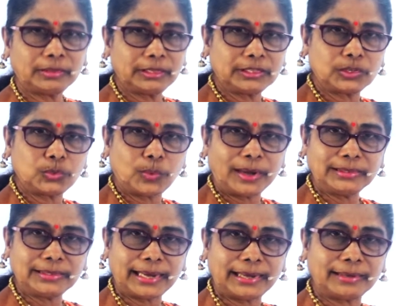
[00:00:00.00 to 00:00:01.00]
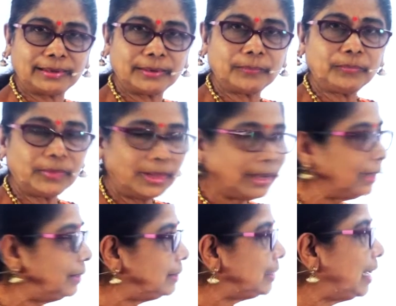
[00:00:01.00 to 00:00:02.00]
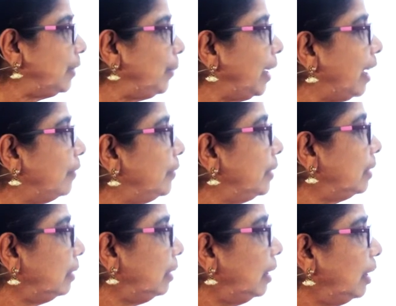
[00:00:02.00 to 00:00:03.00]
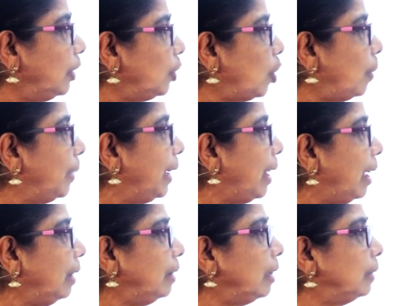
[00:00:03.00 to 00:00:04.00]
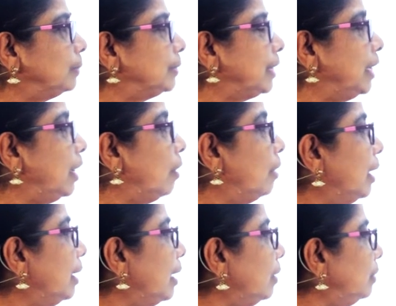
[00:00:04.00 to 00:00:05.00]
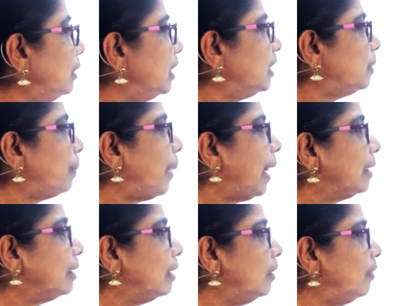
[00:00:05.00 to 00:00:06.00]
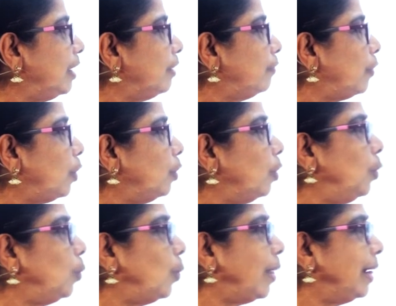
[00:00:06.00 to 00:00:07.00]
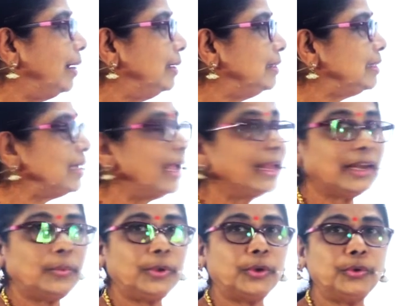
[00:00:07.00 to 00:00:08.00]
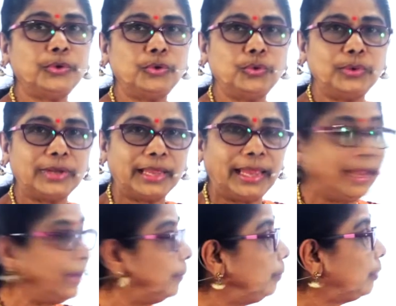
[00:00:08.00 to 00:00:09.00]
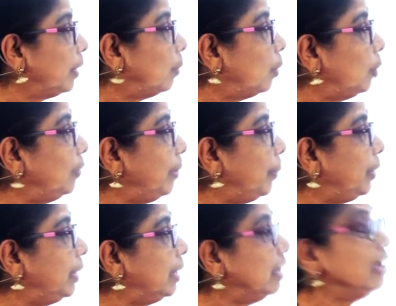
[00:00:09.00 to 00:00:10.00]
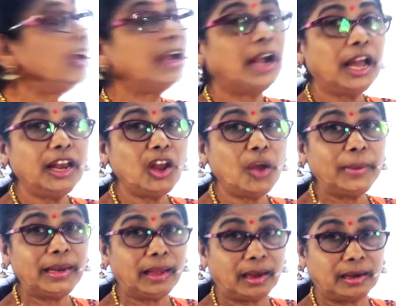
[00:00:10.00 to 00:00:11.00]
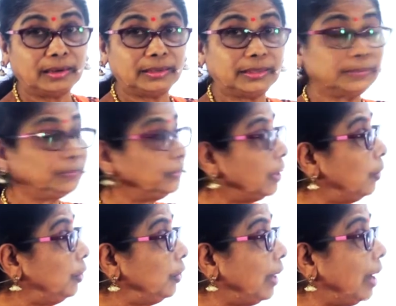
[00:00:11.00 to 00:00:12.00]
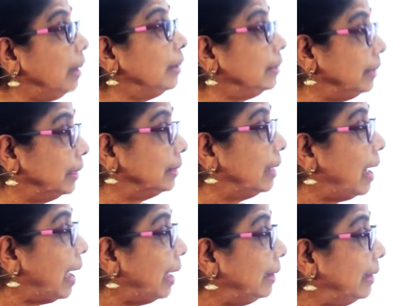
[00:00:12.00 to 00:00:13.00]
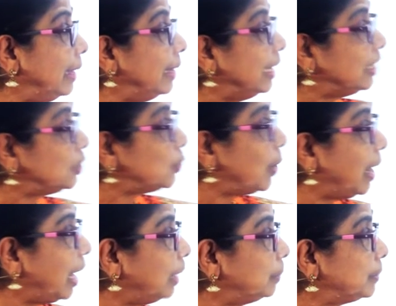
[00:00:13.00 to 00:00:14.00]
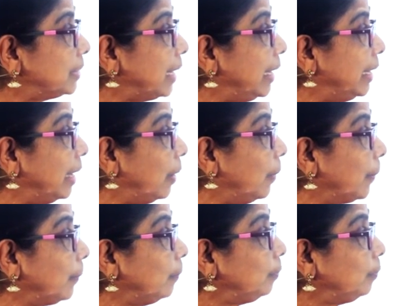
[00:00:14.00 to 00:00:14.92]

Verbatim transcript: This is one set. Another set we have here, normal hat, upside down. Now this pattern we have followed once. Now we are going to do it again. What do we put here? Normal heart. Blue heart, yes. And the next one, upside down.